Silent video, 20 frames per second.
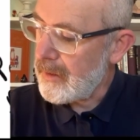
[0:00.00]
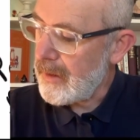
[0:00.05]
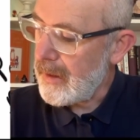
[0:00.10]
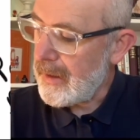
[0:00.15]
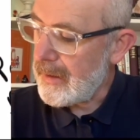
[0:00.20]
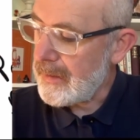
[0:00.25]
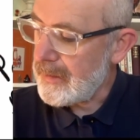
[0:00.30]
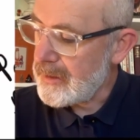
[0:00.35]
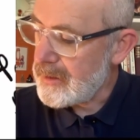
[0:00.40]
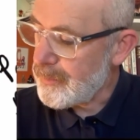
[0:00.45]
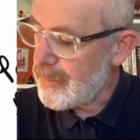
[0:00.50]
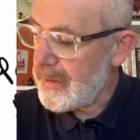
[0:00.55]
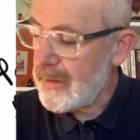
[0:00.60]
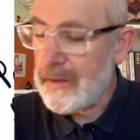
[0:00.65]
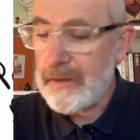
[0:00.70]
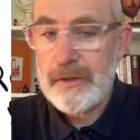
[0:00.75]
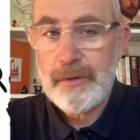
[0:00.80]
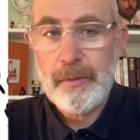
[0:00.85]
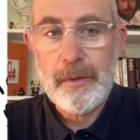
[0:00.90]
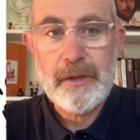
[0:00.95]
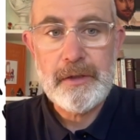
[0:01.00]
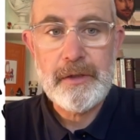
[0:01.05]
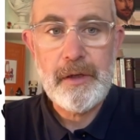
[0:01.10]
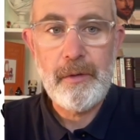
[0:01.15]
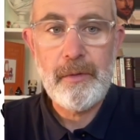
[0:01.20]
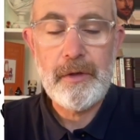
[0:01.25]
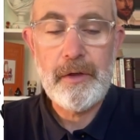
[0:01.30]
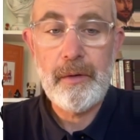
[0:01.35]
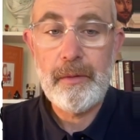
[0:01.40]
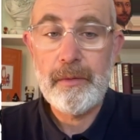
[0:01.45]
and he's speaking to
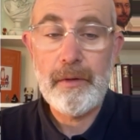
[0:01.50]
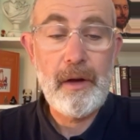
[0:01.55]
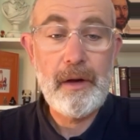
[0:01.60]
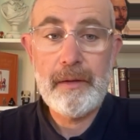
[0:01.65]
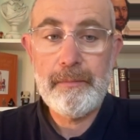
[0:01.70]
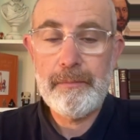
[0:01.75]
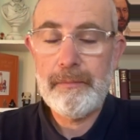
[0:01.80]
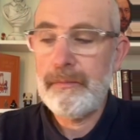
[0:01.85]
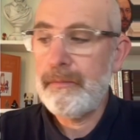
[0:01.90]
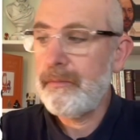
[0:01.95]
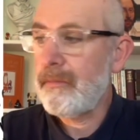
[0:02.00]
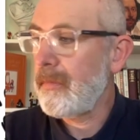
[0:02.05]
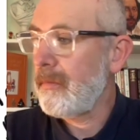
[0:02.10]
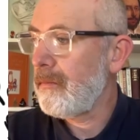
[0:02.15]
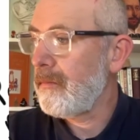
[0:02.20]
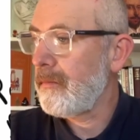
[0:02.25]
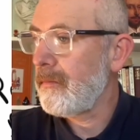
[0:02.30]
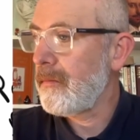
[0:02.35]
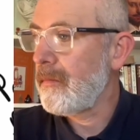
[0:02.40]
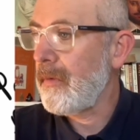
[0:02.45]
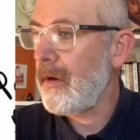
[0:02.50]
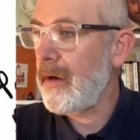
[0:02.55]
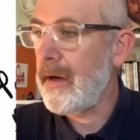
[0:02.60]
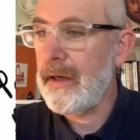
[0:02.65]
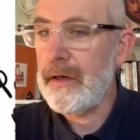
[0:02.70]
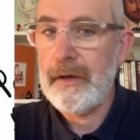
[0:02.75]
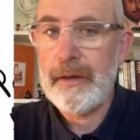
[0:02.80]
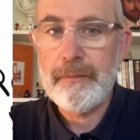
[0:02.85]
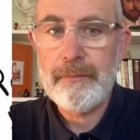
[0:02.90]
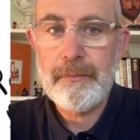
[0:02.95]
Antonio. I'm going to
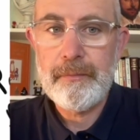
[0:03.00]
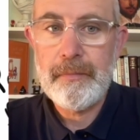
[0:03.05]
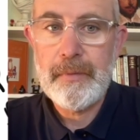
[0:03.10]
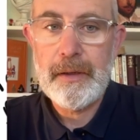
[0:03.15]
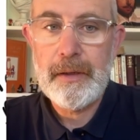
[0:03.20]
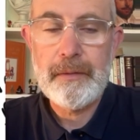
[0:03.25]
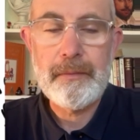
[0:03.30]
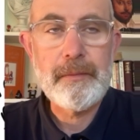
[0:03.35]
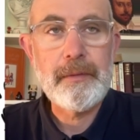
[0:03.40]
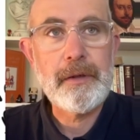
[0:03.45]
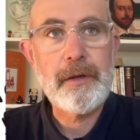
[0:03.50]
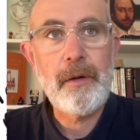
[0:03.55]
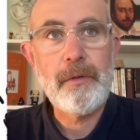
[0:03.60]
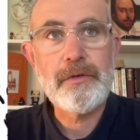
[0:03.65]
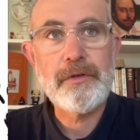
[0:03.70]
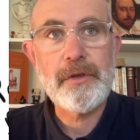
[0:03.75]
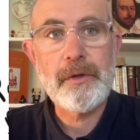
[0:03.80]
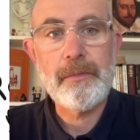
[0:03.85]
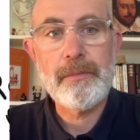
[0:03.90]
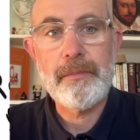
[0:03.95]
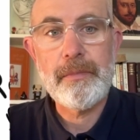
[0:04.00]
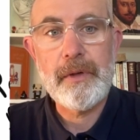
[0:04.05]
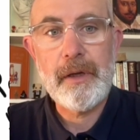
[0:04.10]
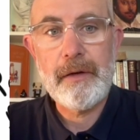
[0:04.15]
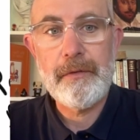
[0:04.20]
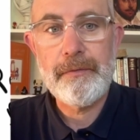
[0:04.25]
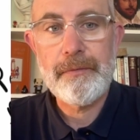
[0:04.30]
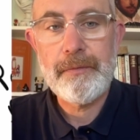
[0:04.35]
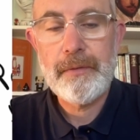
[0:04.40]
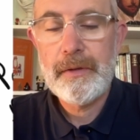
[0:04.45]
highlight and go through kind
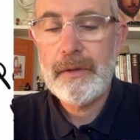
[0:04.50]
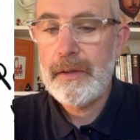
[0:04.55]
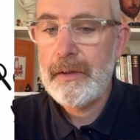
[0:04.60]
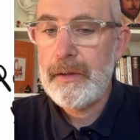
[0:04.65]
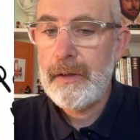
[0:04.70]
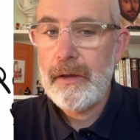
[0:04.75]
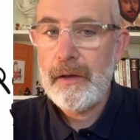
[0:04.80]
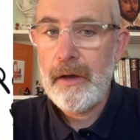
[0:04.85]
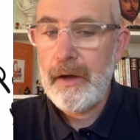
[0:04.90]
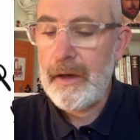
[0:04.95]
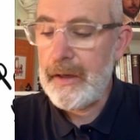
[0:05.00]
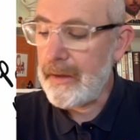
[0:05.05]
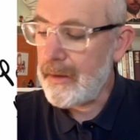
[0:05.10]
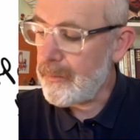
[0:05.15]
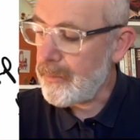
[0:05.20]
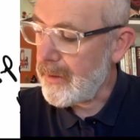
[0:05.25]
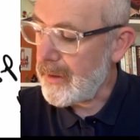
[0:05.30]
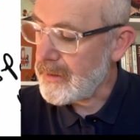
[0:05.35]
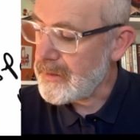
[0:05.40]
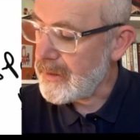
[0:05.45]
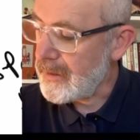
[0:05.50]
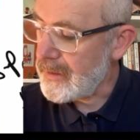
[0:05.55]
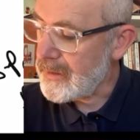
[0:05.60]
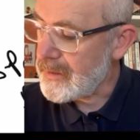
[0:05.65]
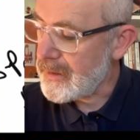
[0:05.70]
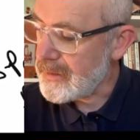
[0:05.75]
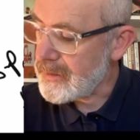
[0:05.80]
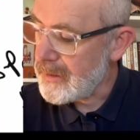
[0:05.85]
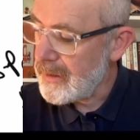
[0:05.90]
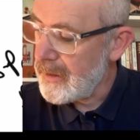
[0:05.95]
of highlighted parts. And he
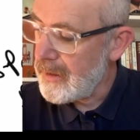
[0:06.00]
says